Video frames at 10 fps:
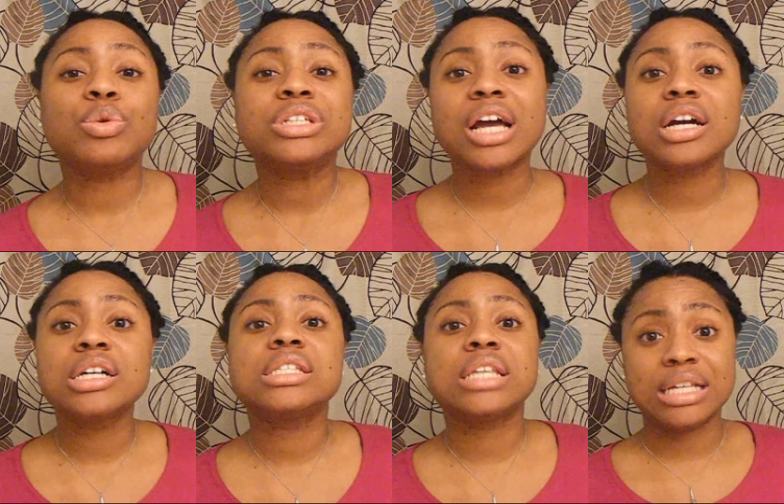I wish I
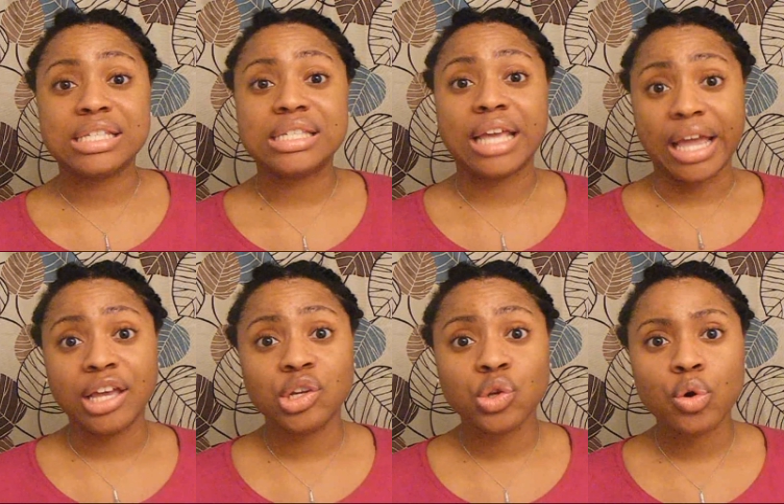could say
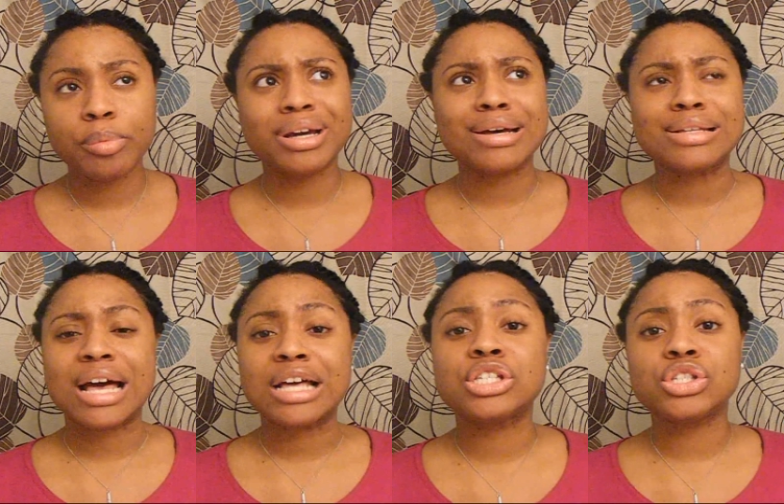Scandal because
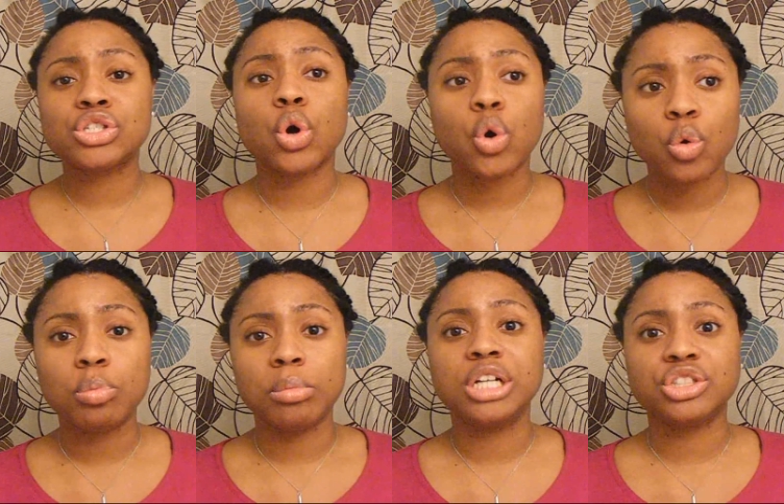I so
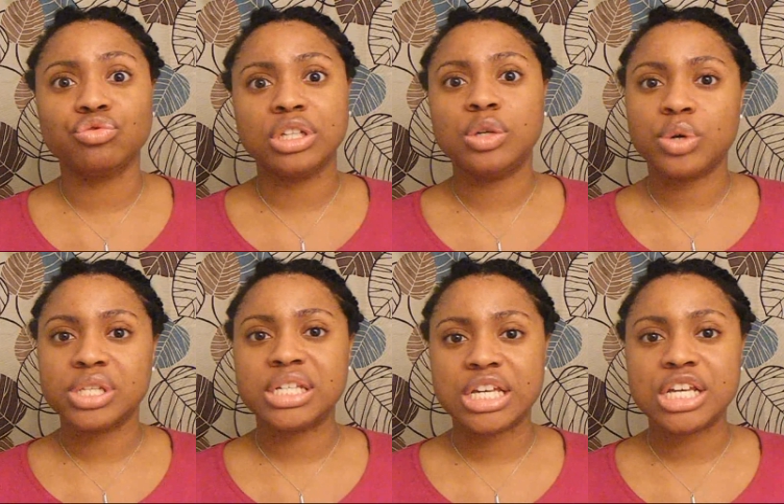much really
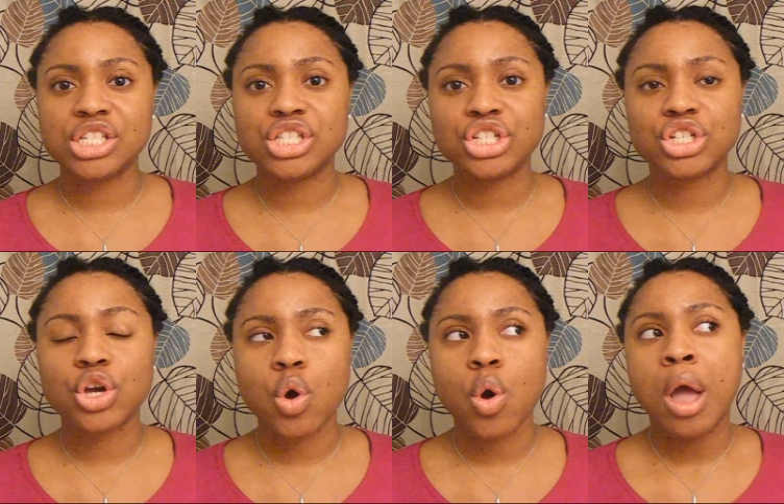want to get into the
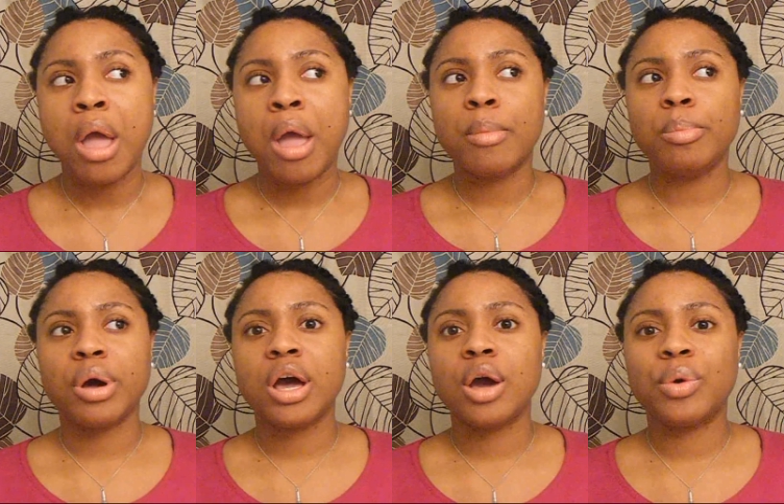show,
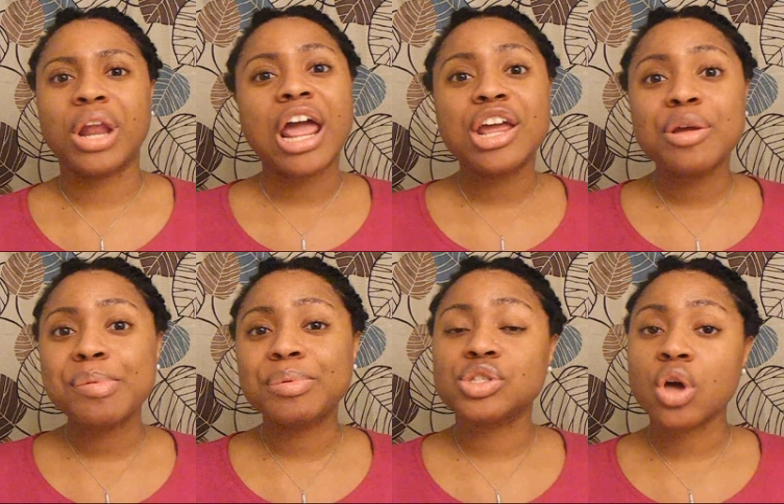but when I hear
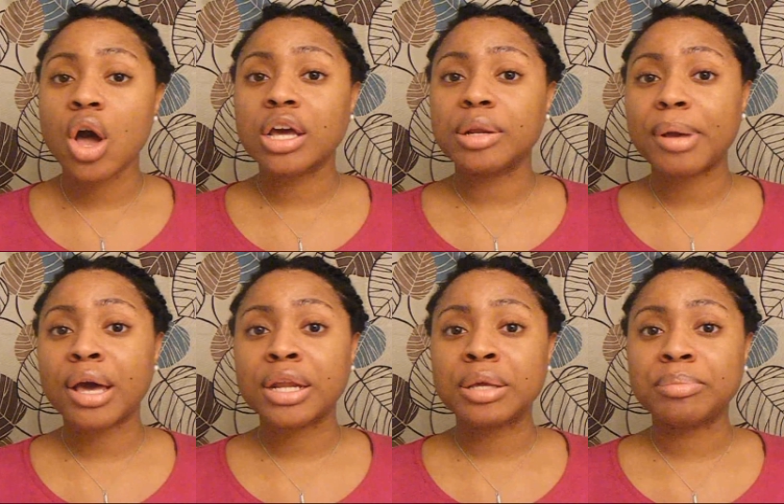people talking
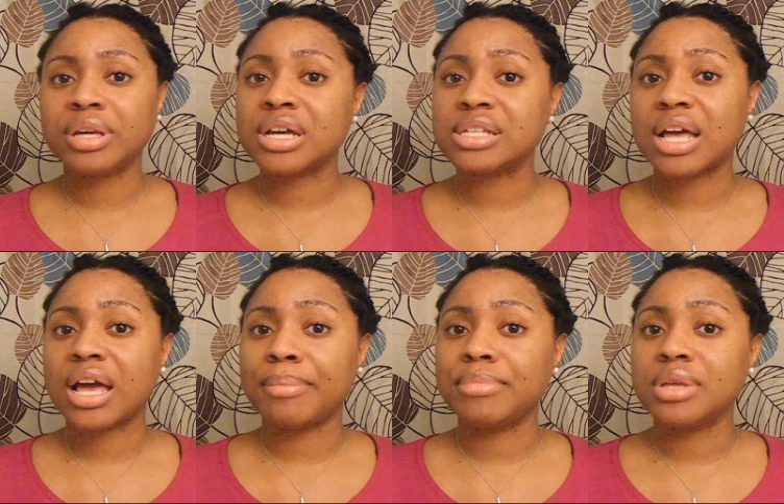about it, because
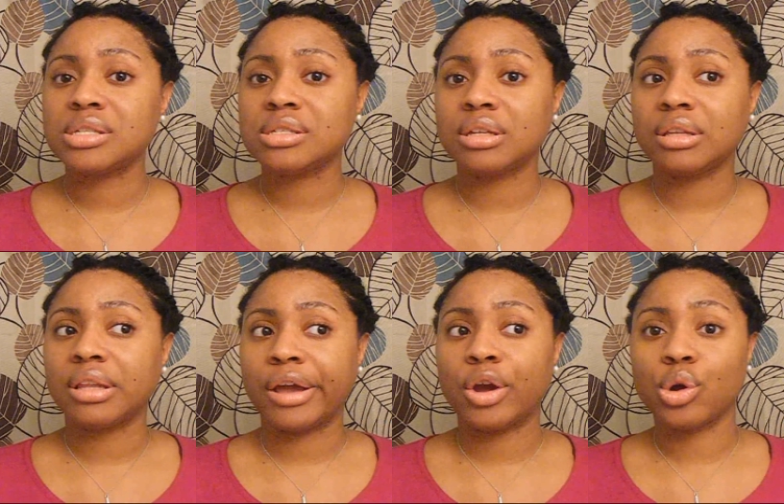I missed
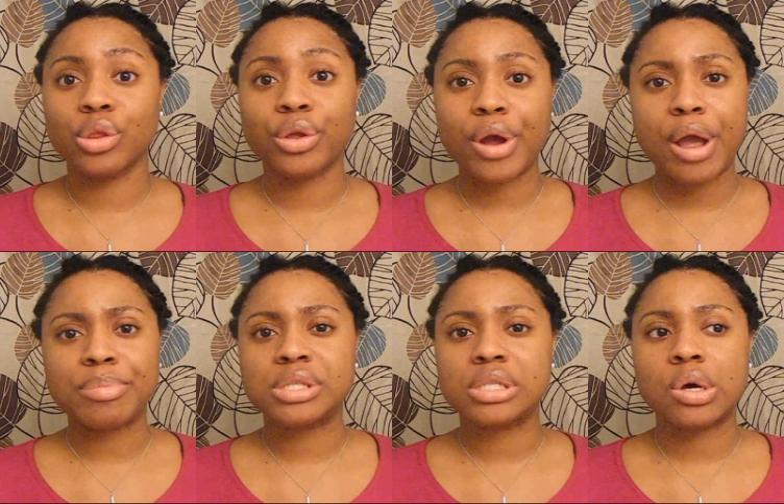like earlier
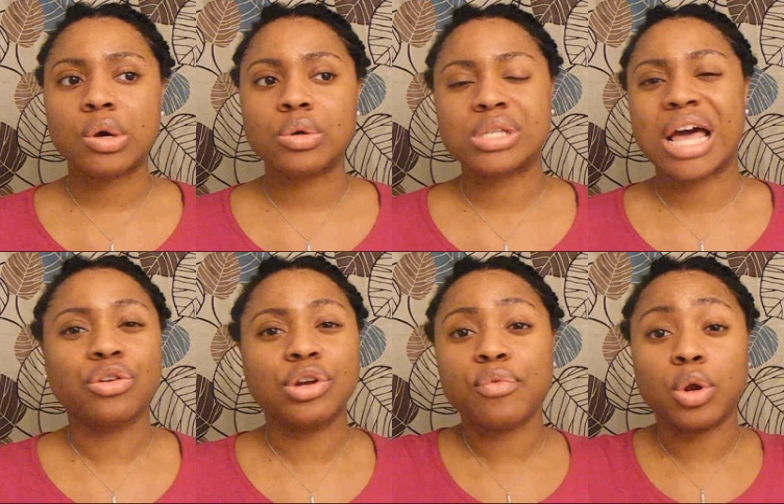episodes, I
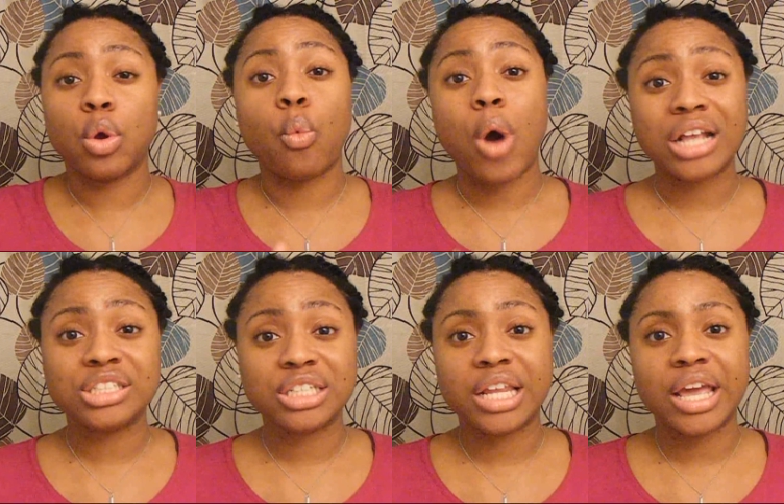don't even want to
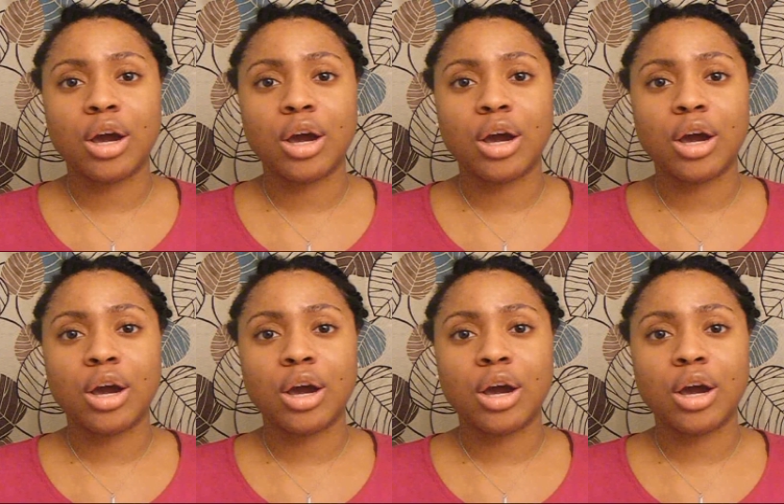watch it